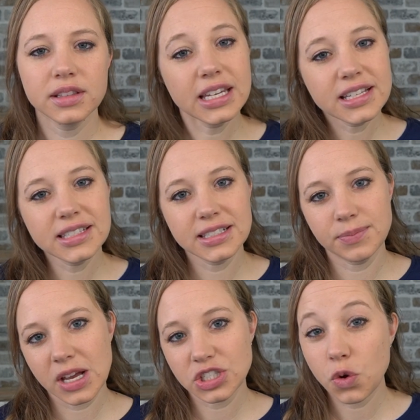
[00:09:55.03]
Leigh's
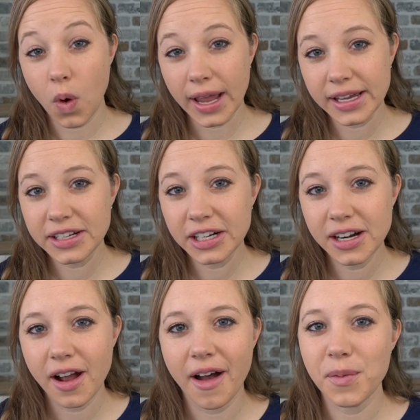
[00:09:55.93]
is much
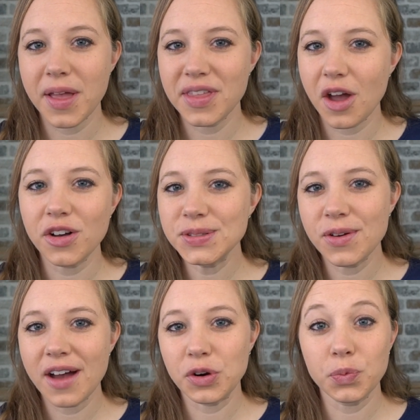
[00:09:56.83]
quieter, and they
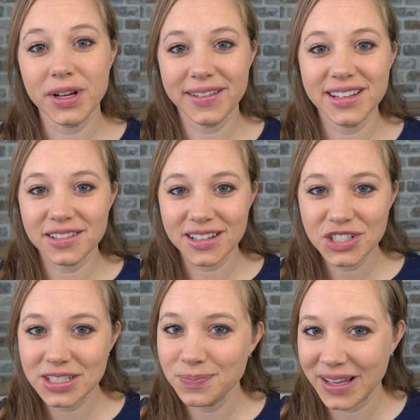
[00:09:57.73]
also have a really
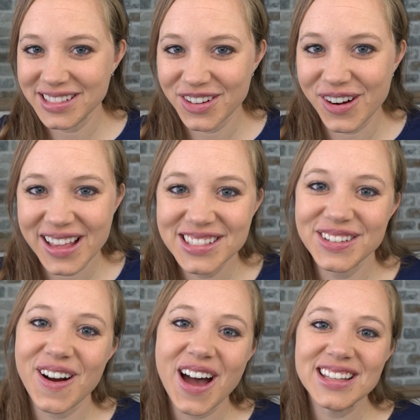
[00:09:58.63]
delicious pizza
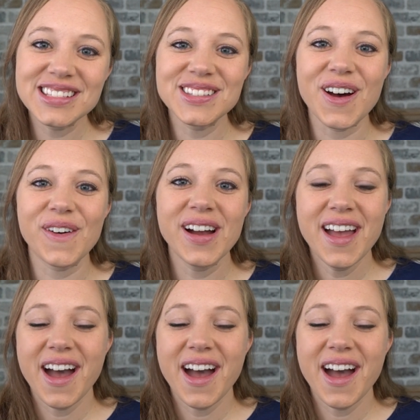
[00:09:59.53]
restaurant. So